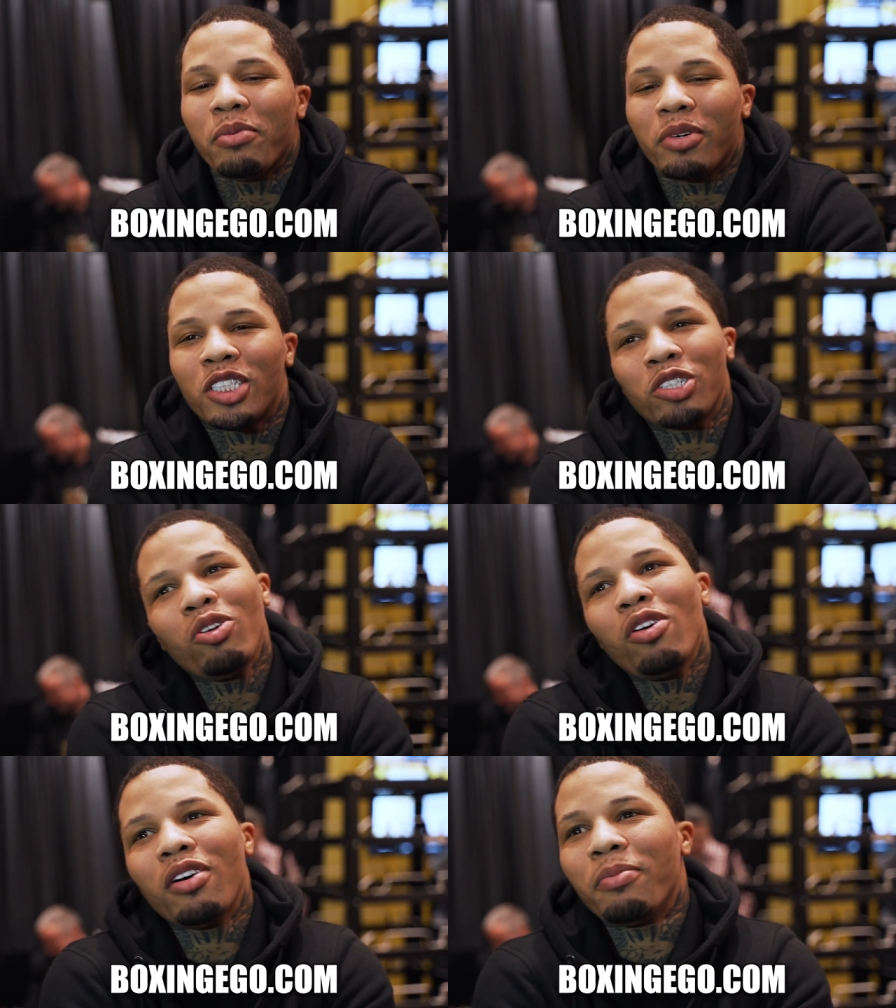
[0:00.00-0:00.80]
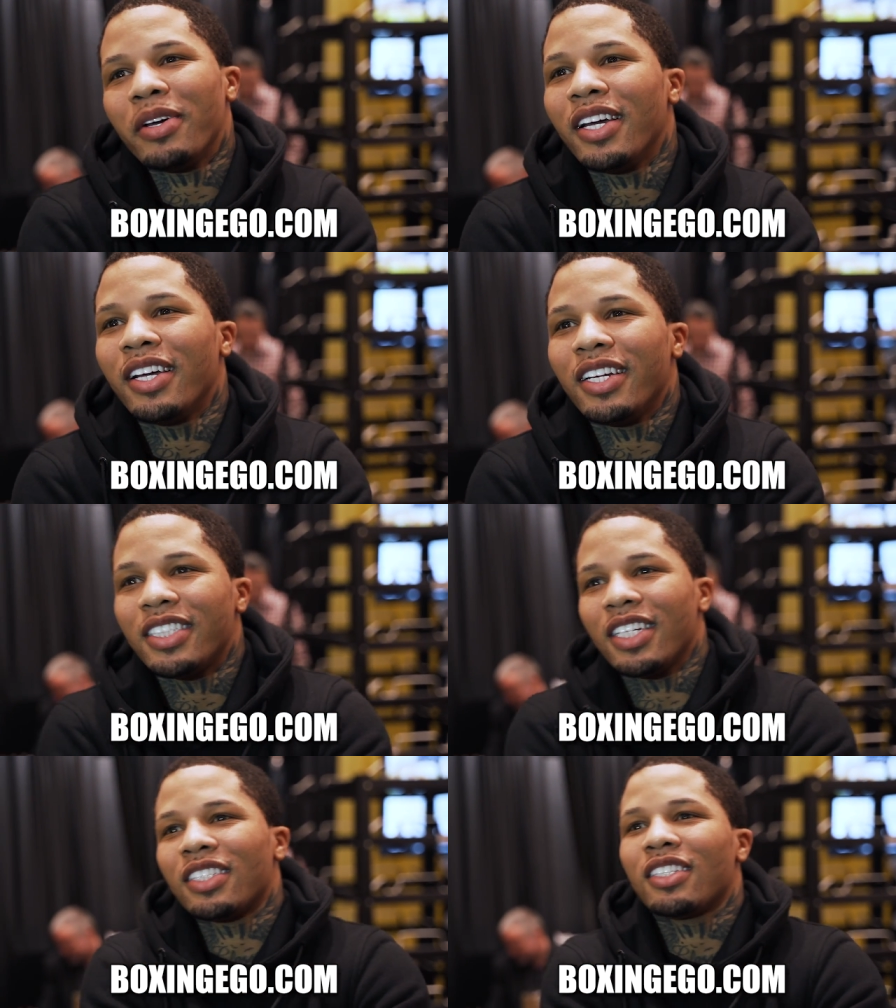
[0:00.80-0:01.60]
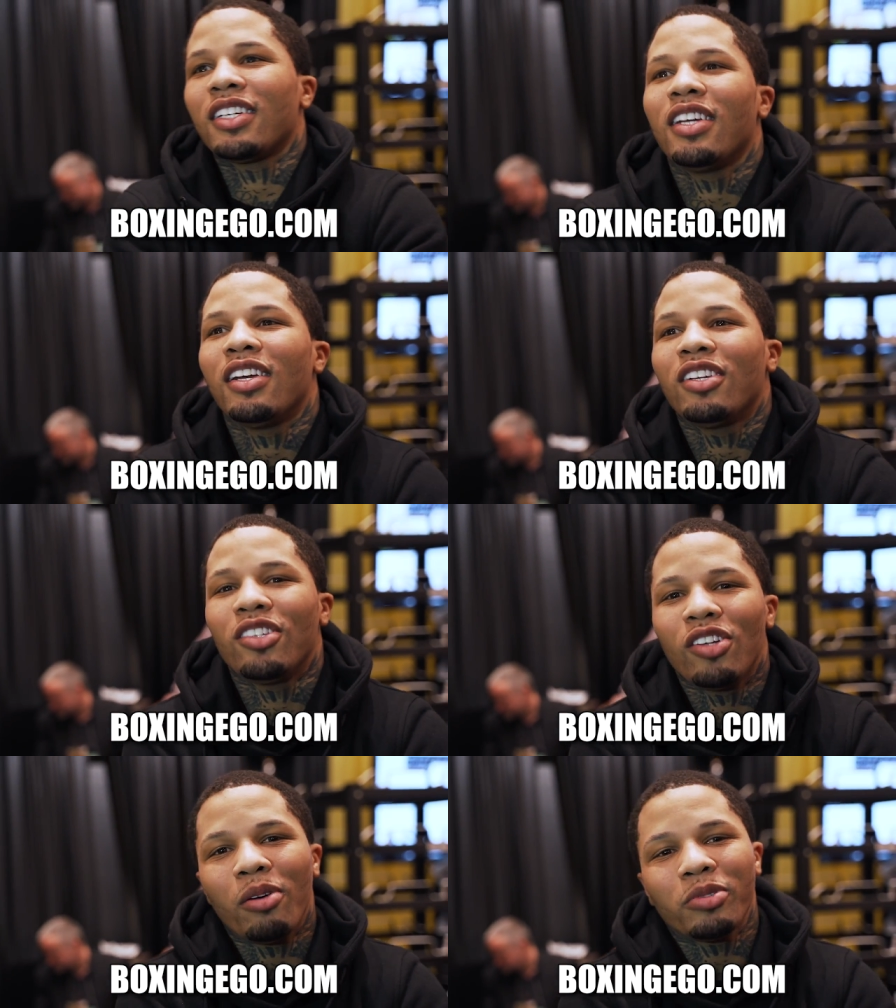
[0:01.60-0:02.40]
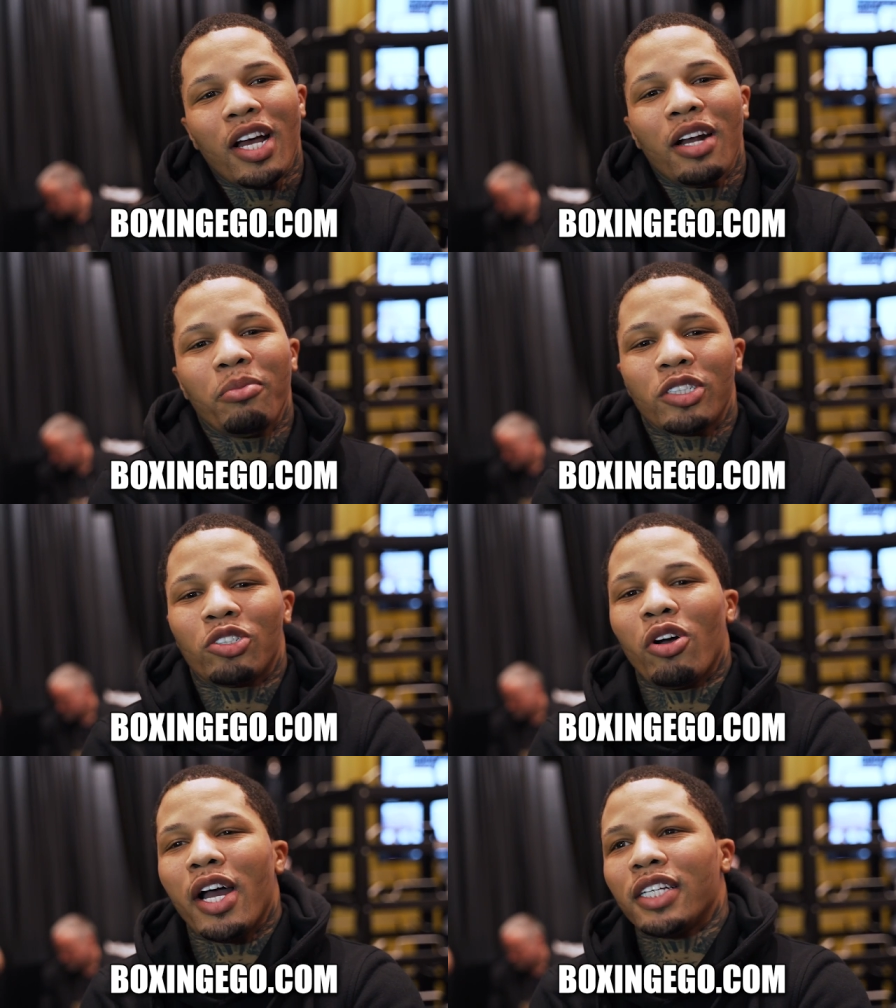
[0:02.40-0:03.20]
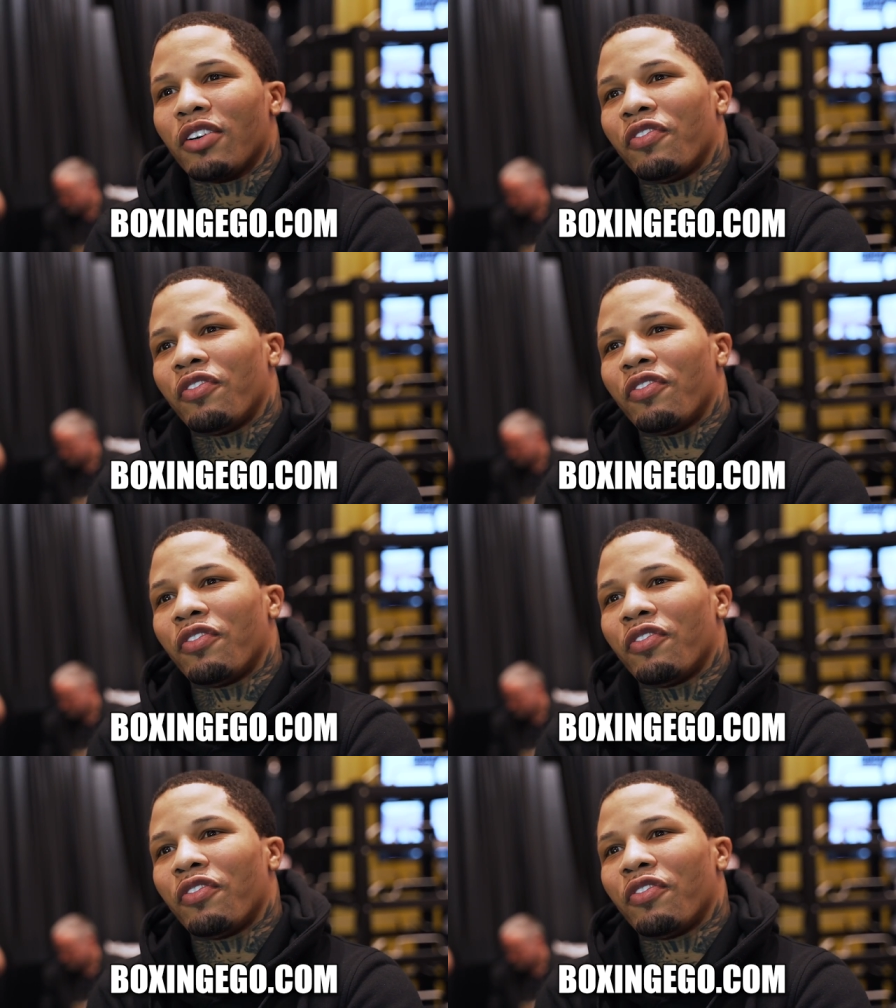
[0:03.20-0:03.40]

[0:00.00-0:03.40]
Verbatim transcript: that is not the person you want to fight. And I think it was evident in this fight.